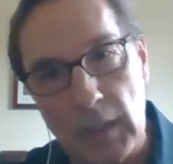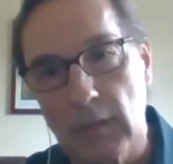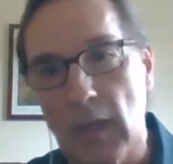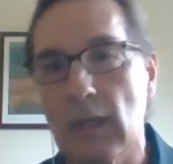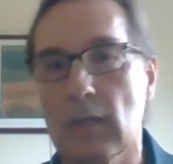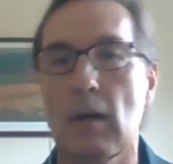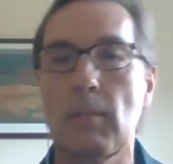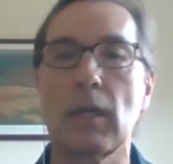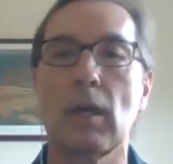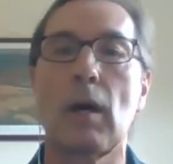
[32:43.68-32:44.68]
is a big
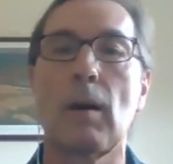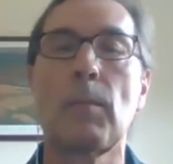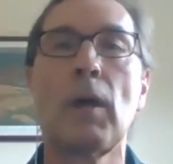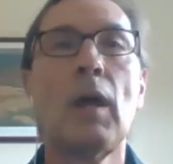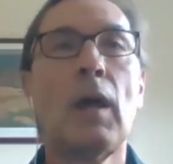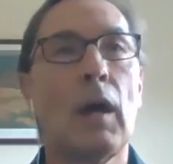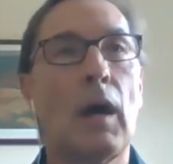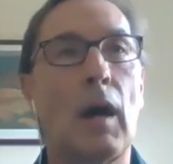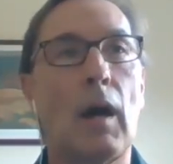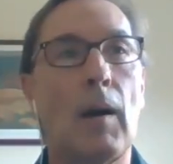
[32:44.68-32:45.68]
day coming up,
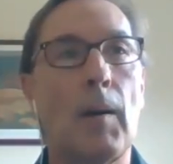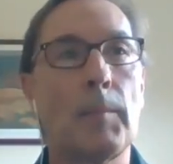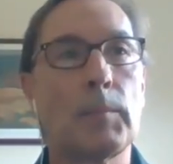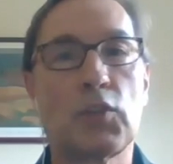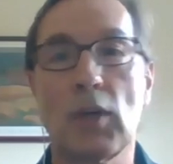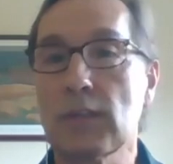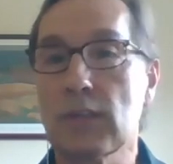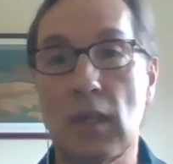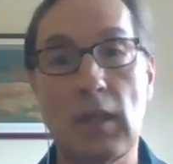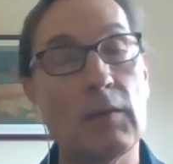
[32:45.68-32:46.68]
and
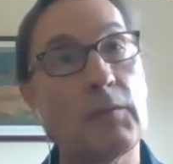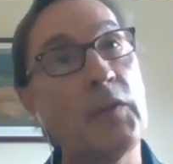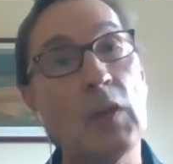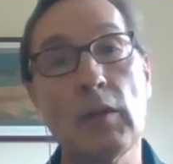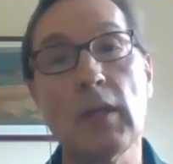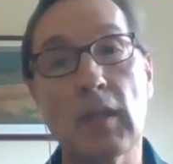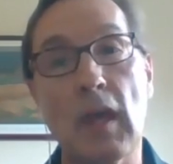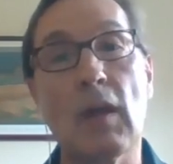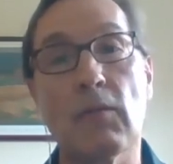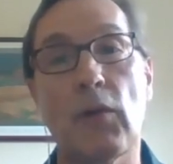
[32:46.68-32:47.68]
you
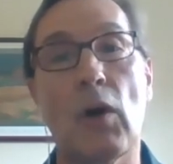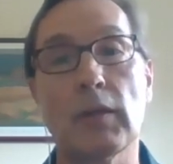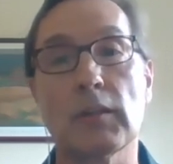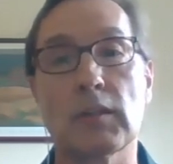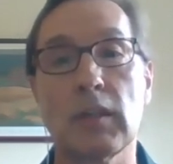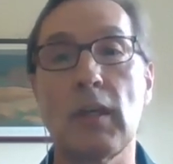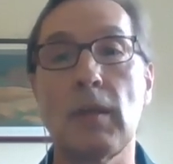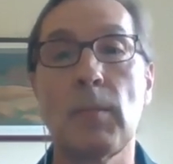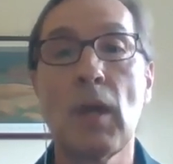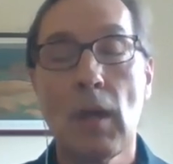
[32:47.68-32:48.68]
feel you can't fall
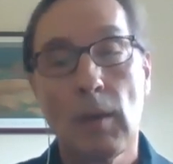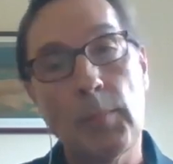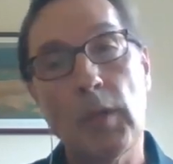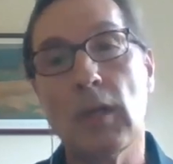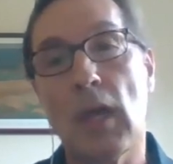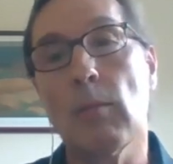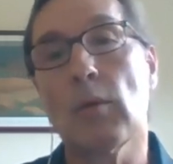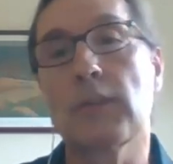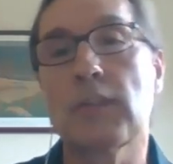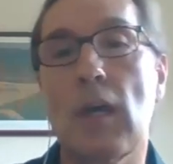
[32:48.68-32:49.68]
asleep,
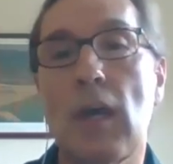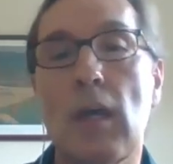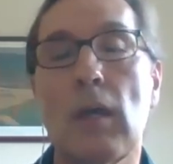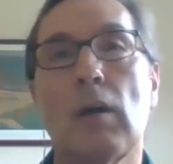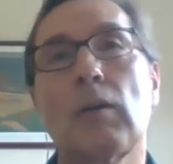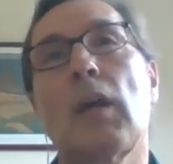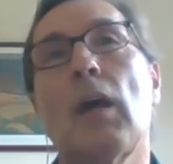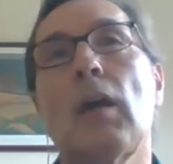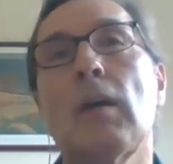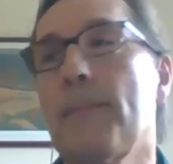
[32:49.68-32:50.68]
being able to say,
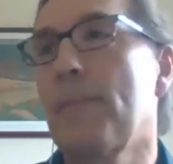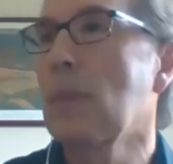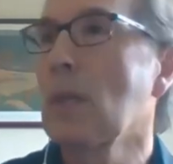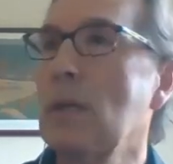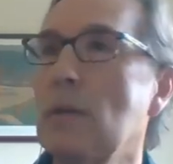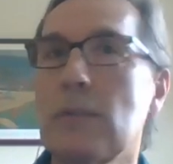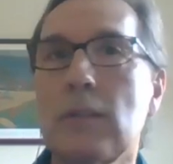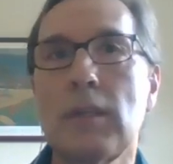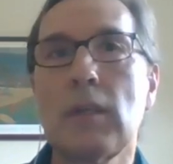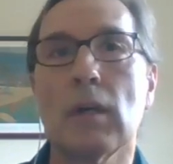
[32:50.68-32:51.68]
okay,
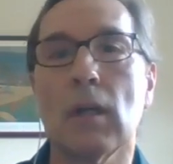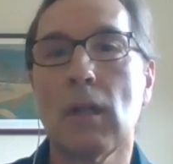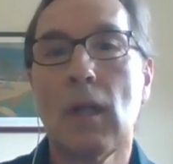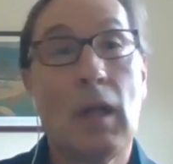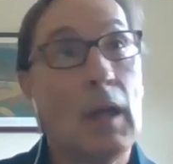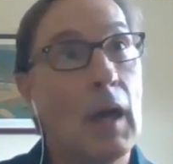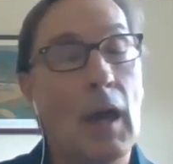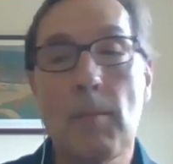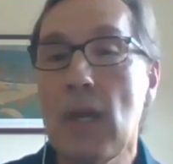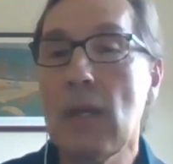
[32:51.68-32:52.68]
here's the deal.
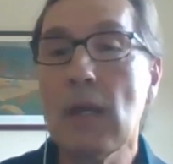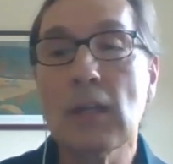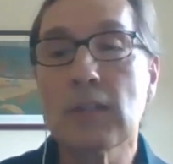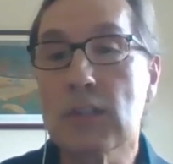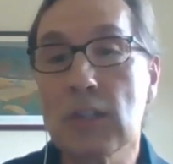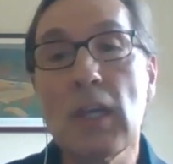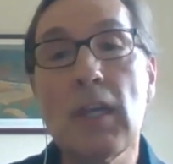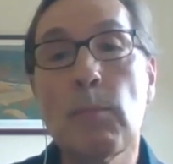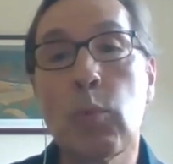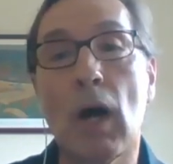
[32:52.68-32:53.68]
I may not
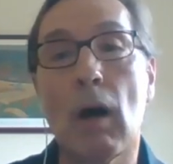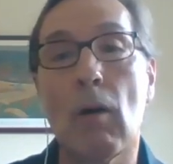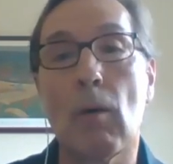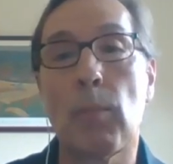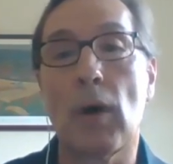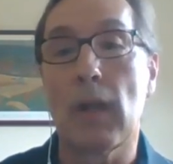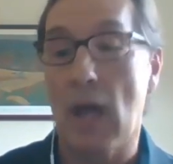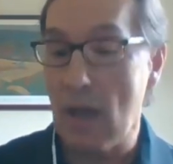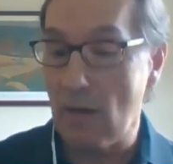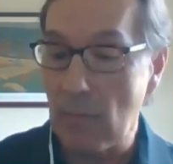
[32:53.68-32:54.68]
sleep well,
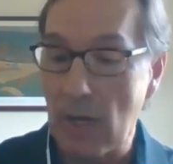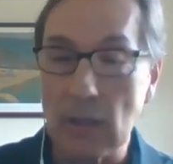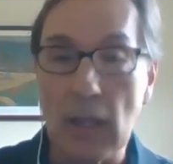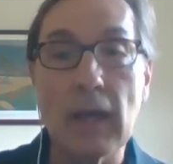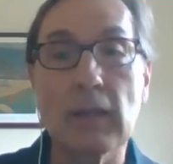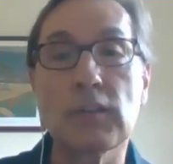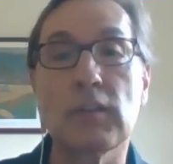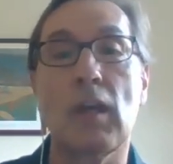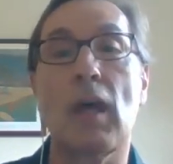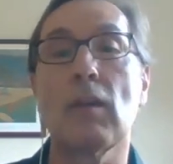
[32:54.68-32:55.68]
but I have my
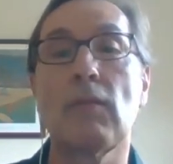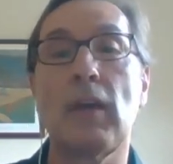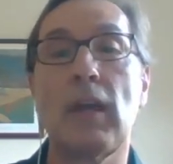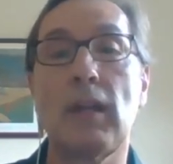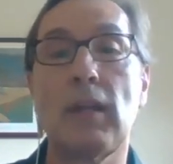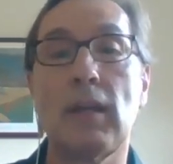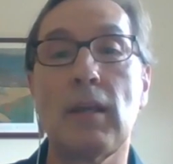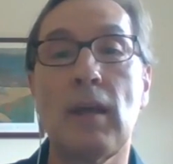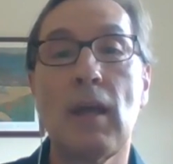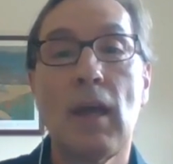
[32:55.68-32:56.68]
legs
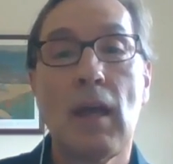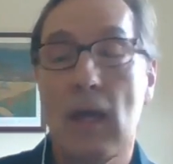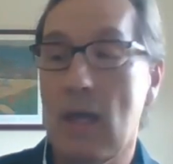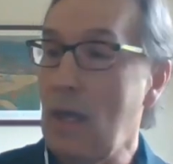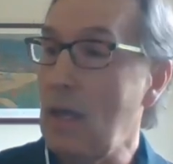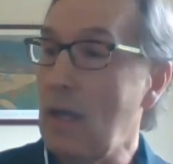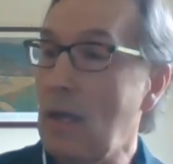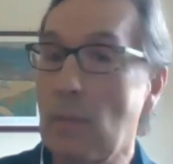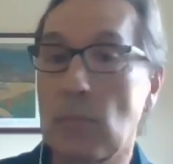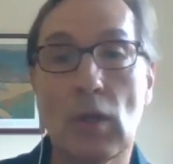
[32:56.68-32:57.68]
elevated,
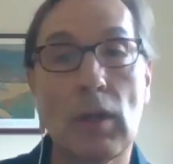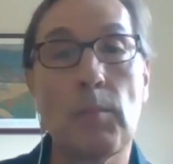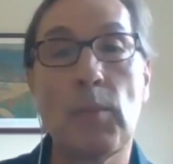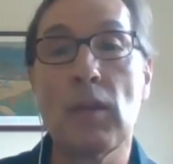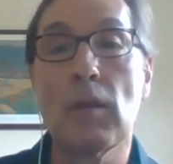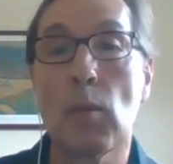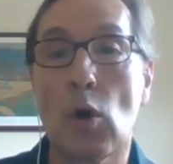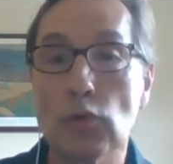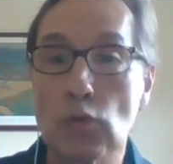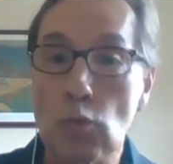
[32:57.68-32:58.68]
and I'm going to
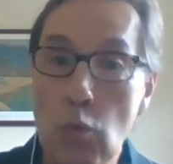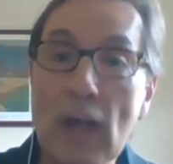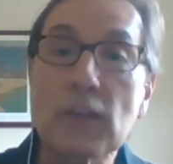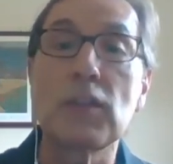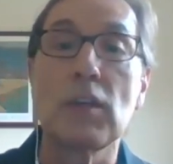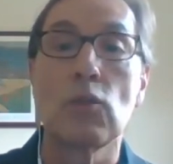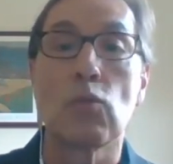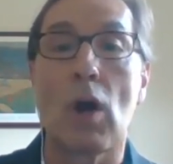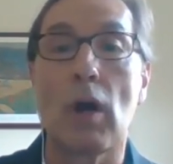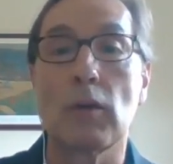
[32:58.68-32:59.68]
be the most
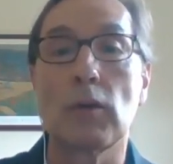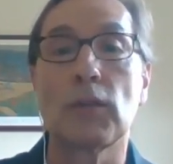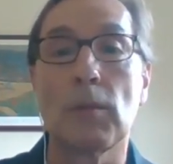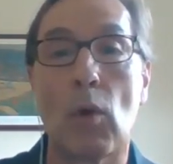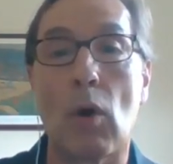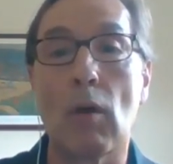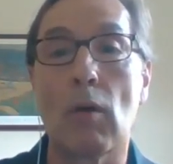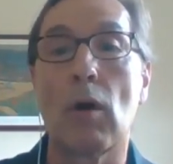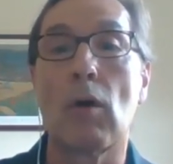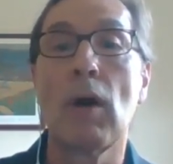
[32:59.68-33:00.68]
rested runner
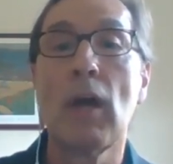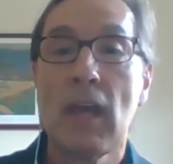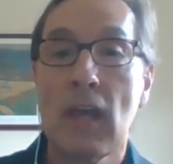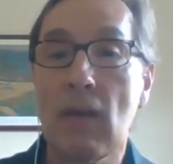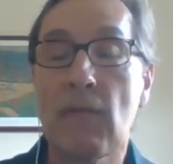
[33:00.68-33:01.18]
tomorrow